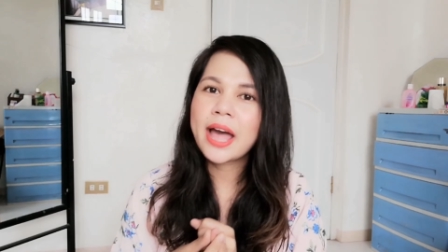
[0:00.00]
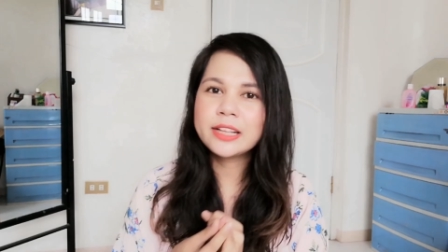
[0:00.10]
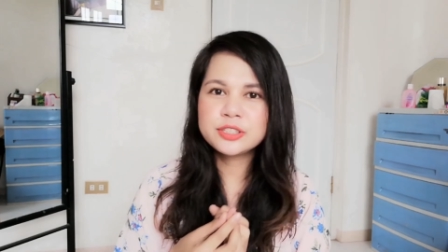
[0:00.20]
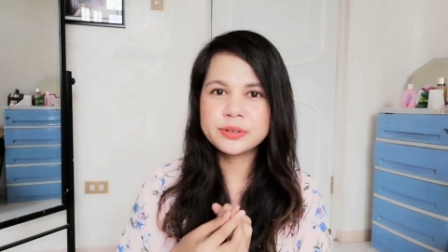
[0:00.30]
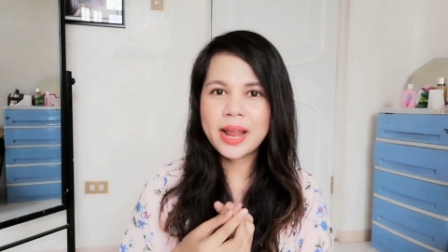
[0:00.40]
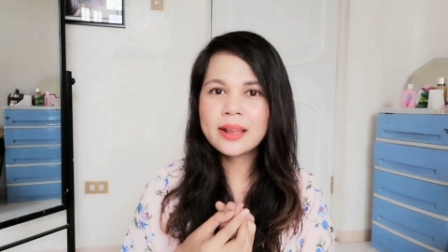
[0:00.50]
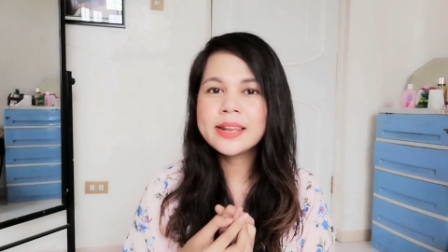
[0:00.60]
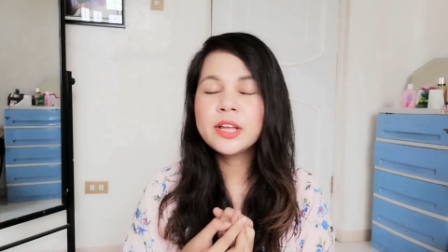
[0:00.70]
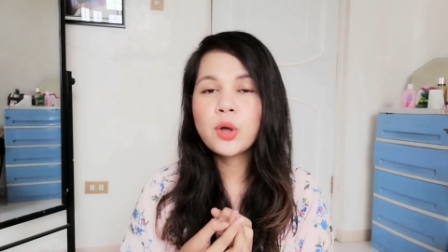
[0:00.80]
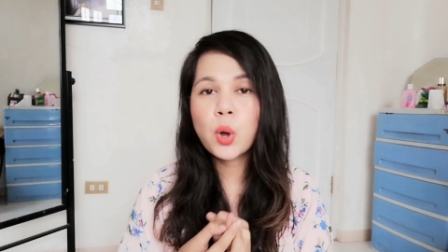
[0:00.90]
I
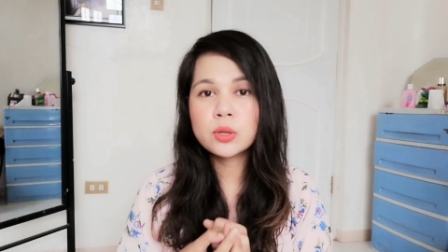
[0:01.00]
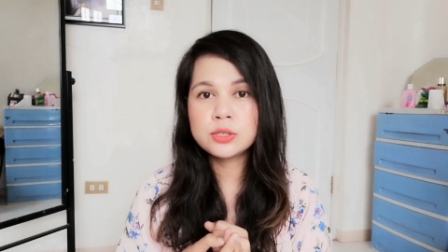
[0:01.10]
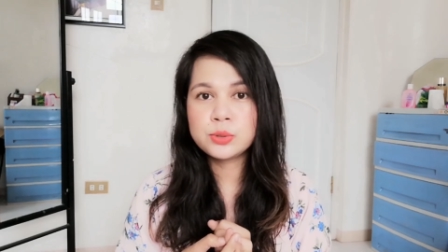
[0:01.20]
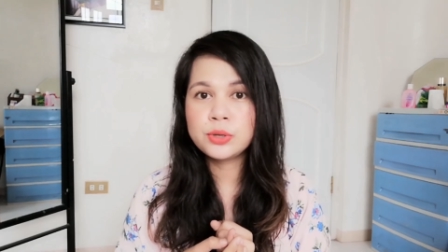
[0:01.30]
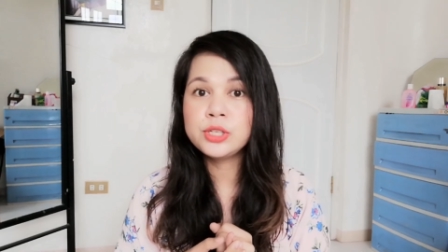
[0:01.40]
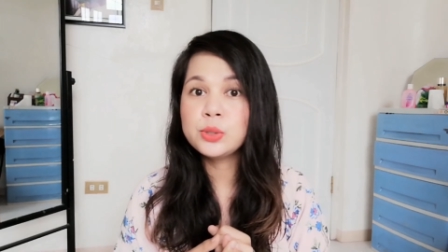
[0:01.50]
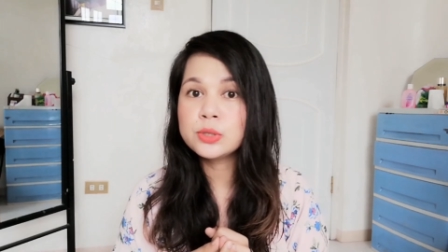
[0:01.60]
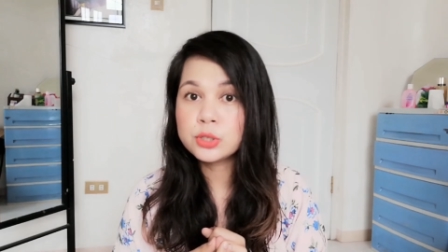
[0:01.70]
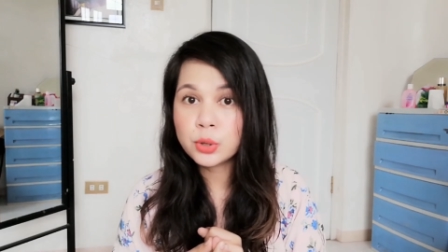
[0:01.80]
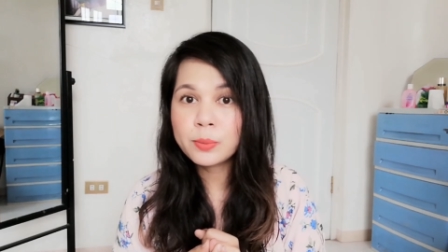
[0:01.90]
directly go to
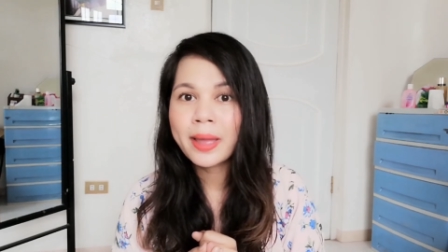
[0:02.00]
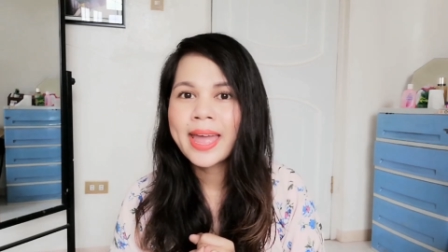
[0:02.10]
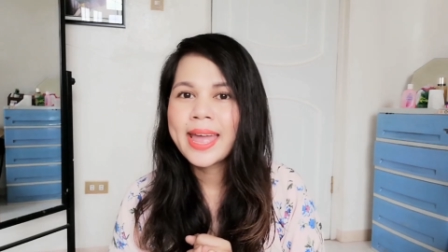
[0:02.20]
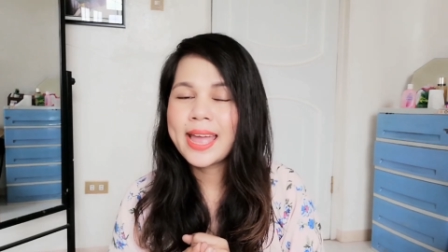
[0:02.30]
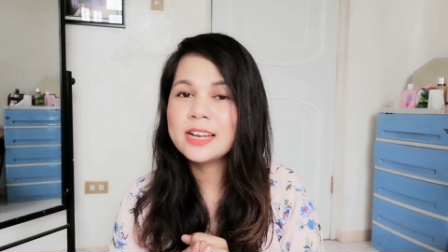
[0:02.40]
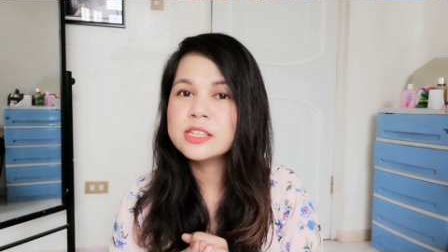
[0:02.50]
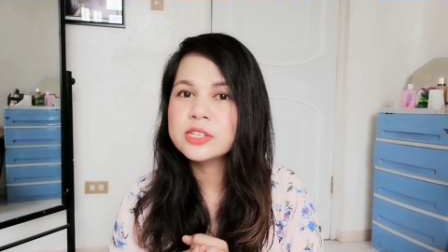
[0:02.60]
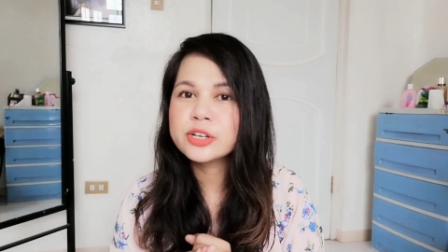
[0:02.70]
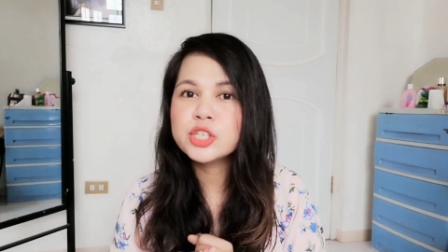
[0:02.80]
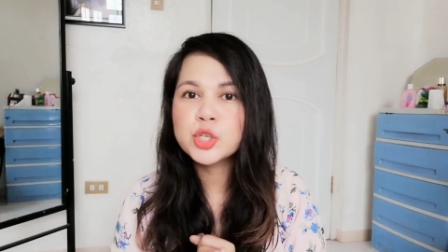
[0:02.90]
YouTube and
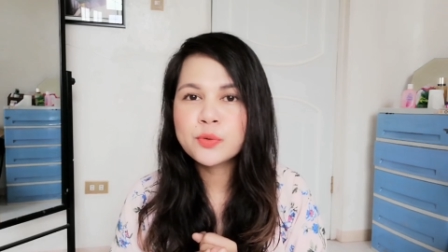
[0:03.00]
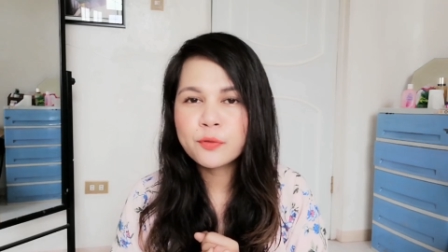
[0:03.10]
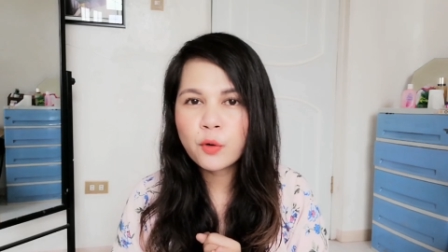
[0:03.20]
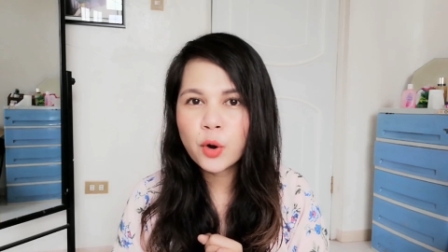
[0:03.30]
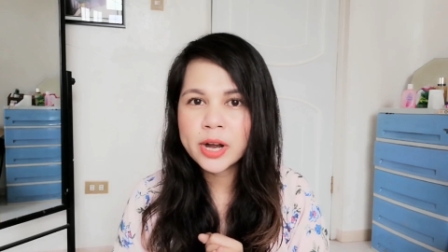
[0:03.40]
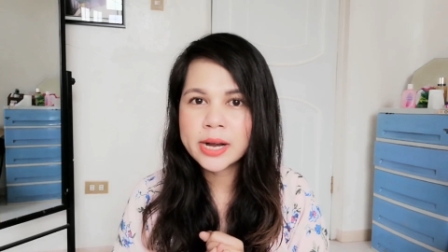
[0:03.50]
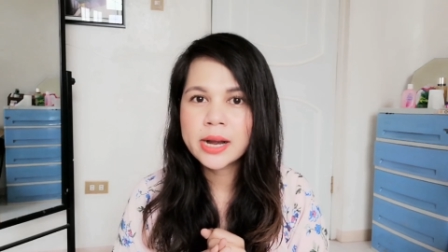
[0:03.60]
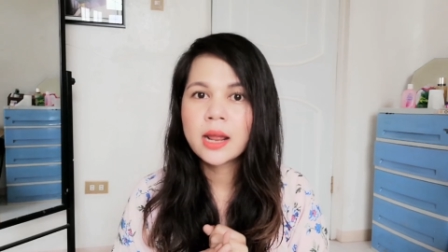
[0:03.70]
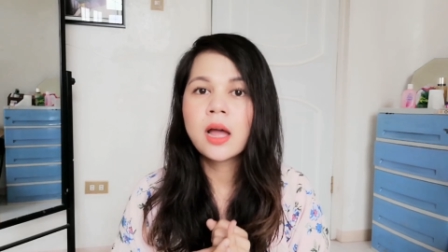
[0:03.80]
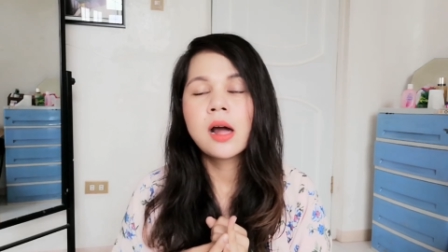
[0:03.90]
search
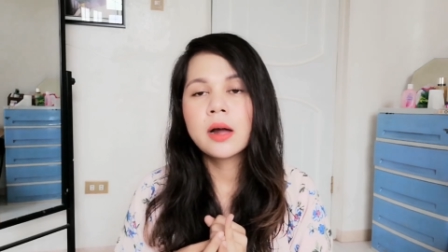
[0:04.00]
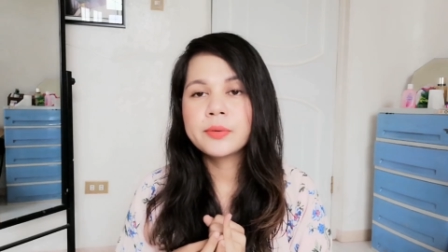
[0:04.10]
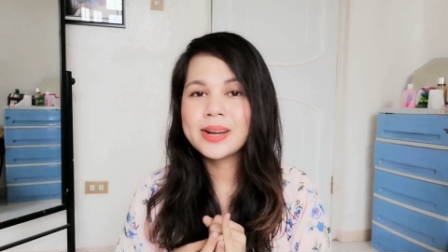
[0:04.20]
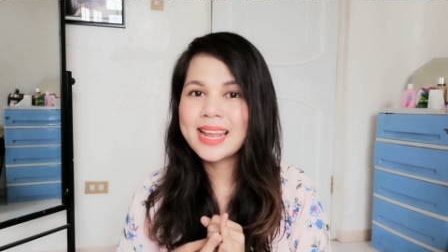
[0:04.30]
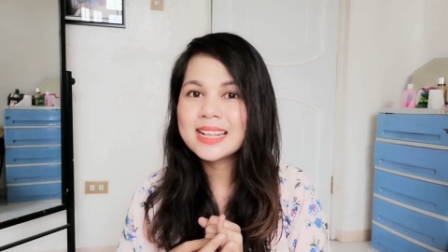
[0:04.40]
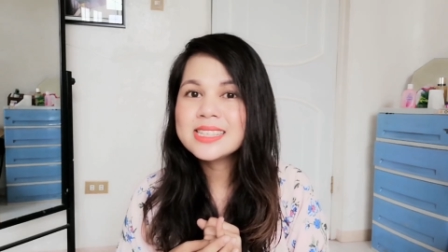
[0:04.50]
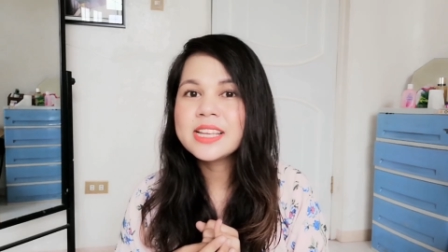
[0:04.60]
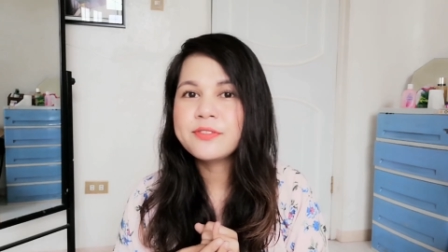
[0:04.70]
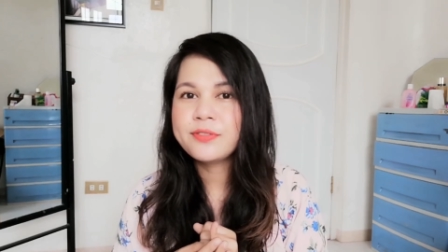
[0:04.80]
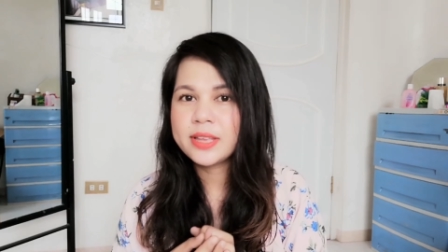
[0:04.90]
for
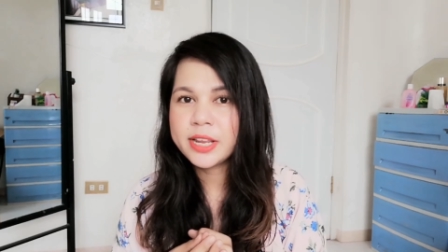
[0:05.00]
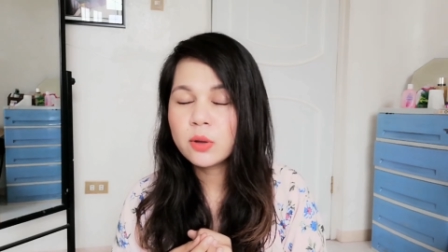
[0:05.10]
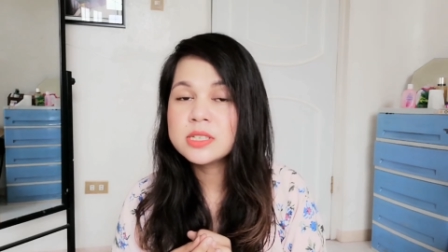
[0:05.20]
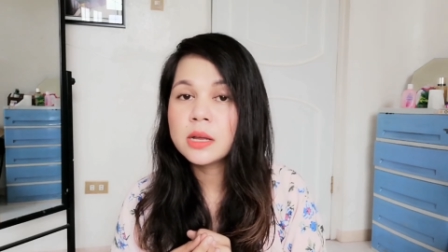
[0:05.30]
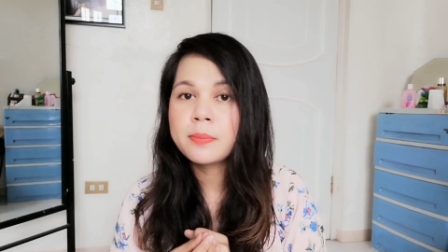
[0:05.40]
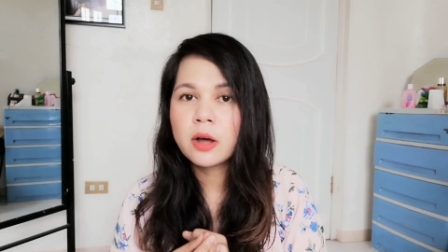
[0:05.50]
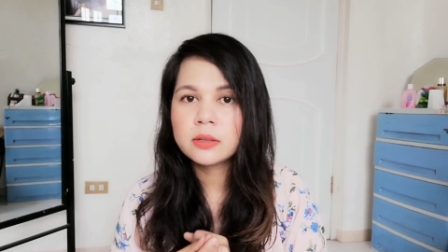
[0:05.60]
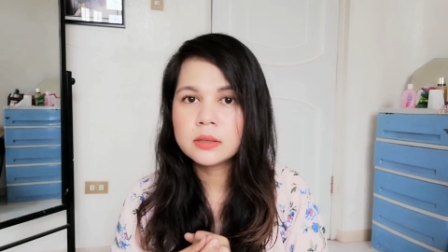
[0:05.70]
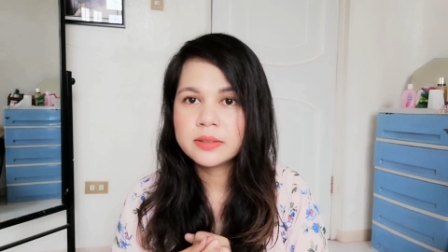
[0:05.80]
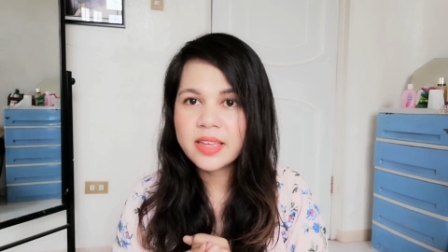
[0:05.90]
related videos
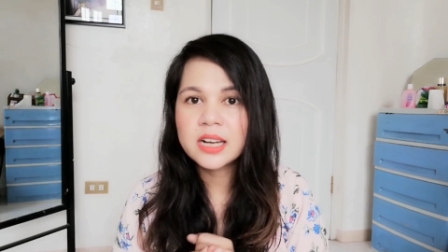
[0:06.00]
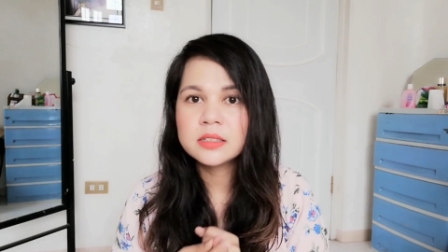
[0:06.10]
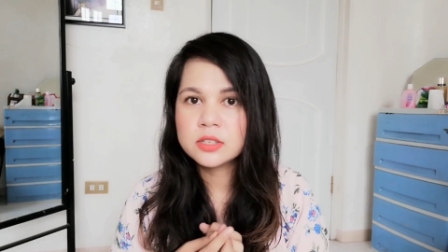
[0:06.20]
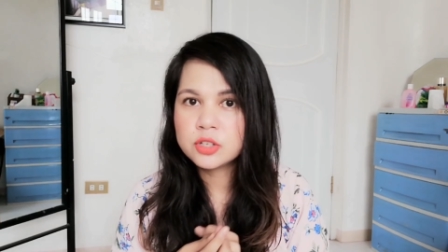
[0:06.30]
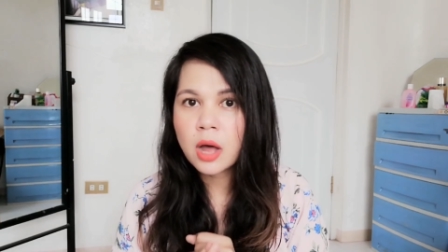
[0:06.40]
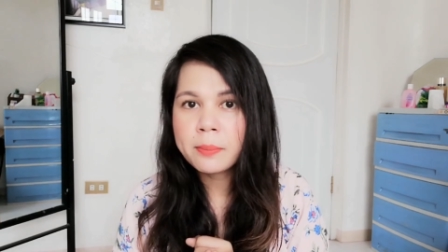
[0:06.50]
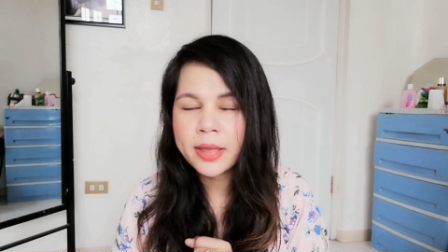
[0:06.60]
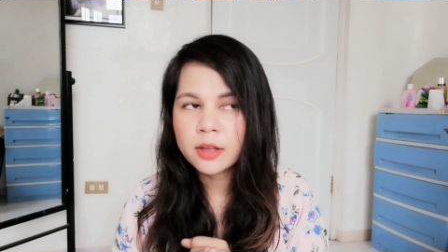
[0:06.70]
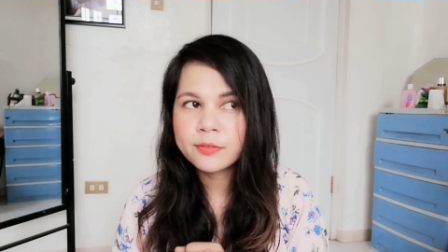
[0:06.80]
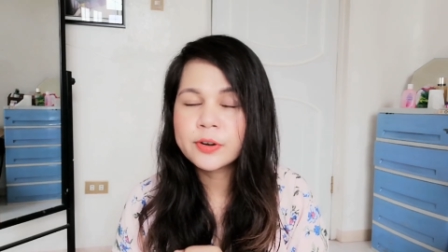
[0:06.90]
about that
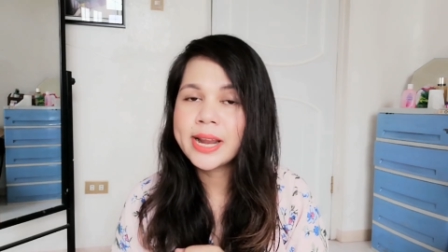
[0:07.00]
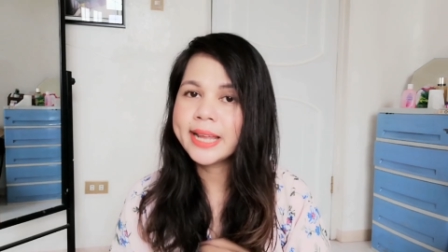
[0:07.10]
topic. For